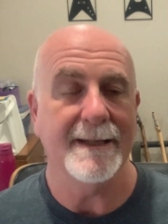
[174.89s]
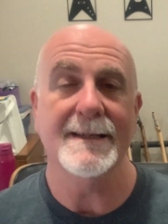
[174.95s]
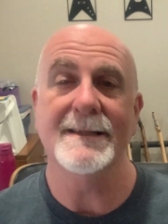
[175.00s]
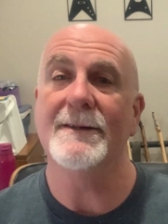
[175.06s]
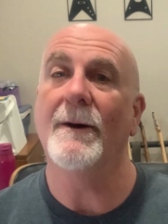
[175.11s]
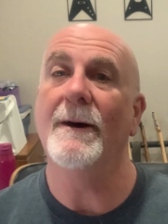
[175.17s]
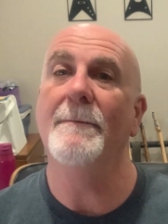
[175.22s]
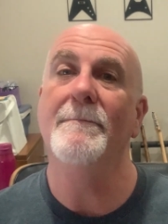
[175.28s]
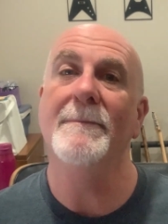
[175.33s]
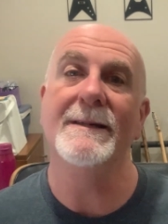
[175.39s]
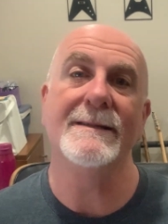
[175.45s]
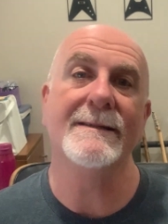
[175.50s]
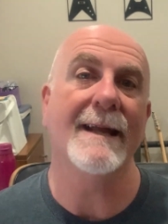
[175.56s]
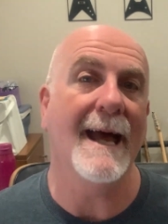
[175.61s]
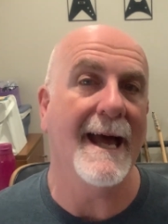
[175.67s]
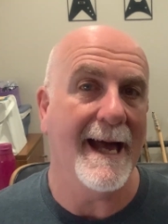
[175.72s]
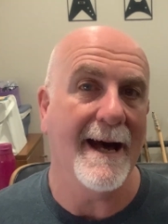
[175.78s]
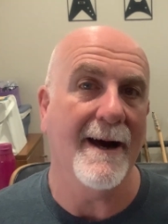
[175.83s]
So I missed
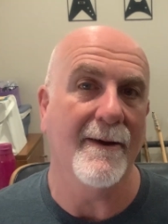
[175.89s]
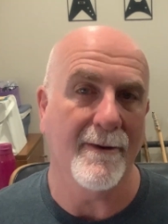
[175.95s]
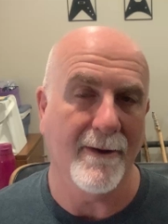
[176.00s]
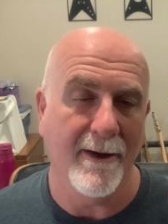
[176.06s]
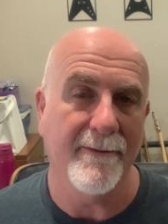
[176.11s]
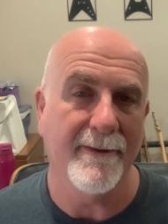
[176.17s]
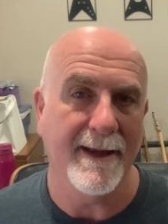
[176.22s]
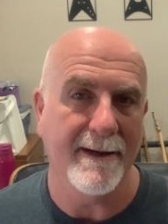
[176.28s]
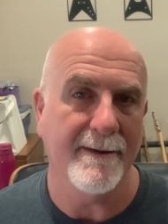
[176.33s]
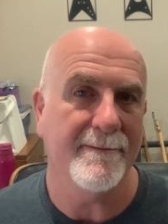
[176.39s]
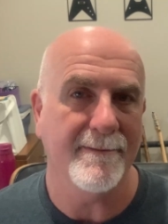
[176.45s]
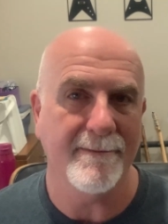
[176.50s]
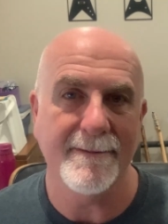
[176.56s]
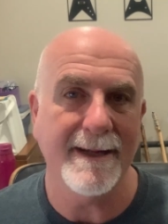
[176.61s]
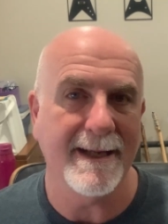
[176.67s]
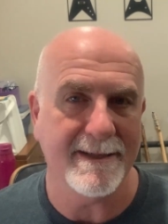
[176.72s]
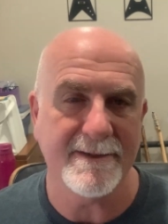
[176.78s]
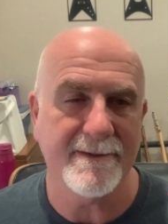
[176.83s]
out on that
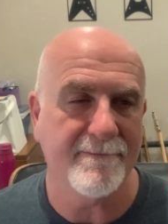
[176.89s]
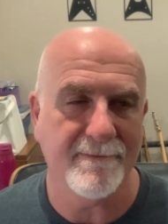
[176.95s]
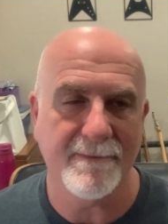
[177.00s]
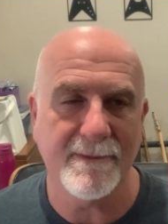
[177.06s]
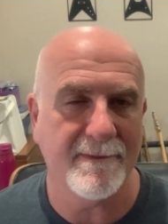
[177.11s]
next